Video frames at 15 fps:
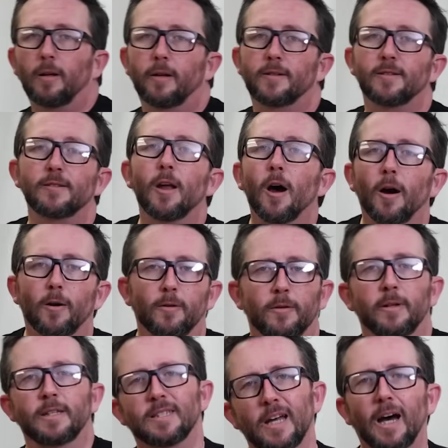It's
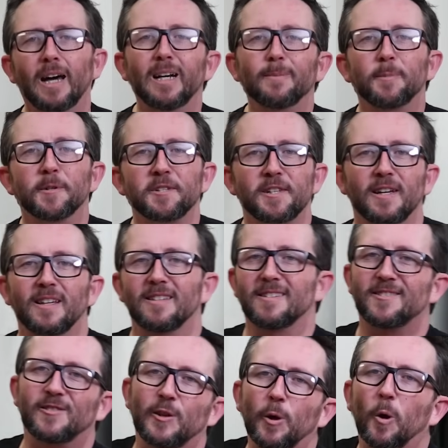100%
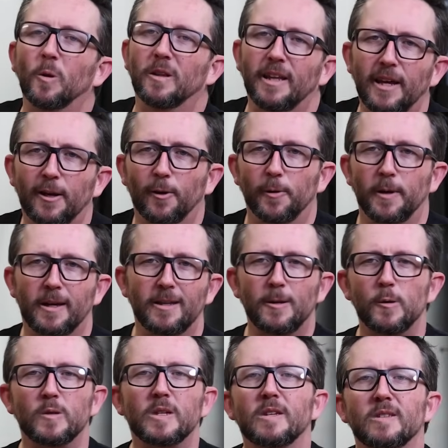still legal. You can
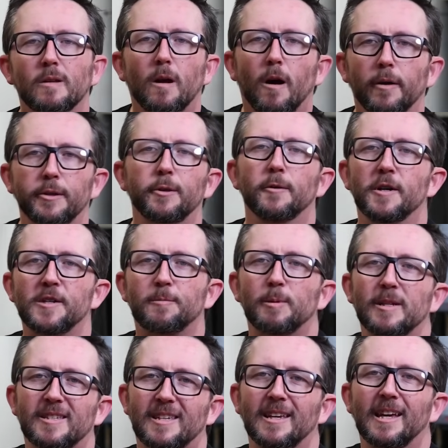use these in all
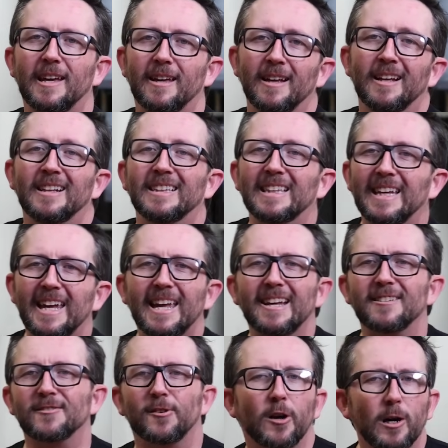USBC
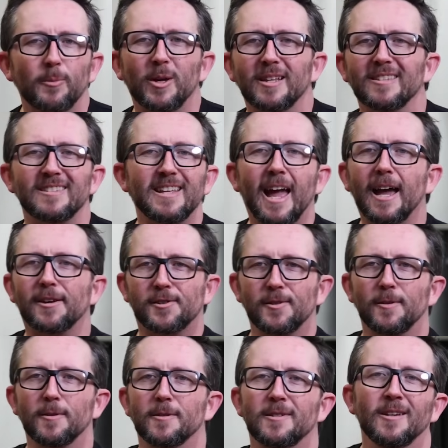leagues, tournaments,
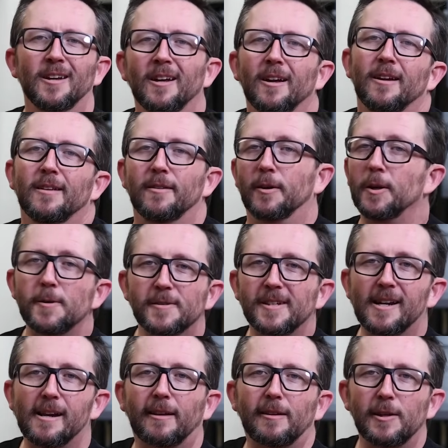nationals. They're
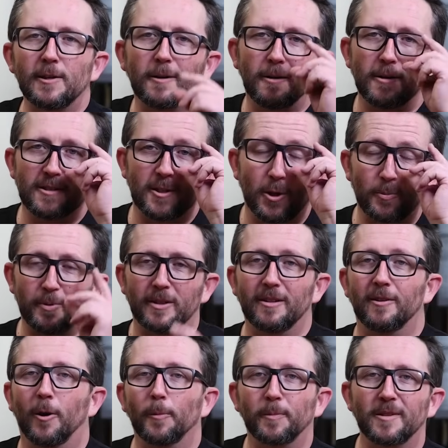using it at the US Open.
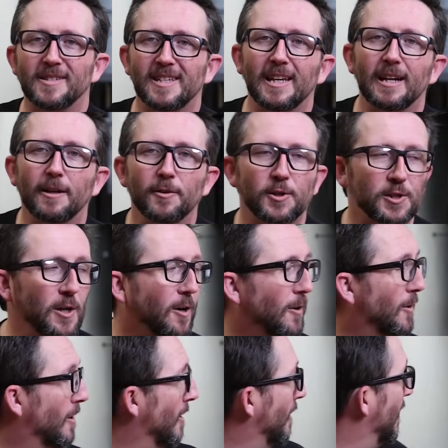Hope to see it on the show,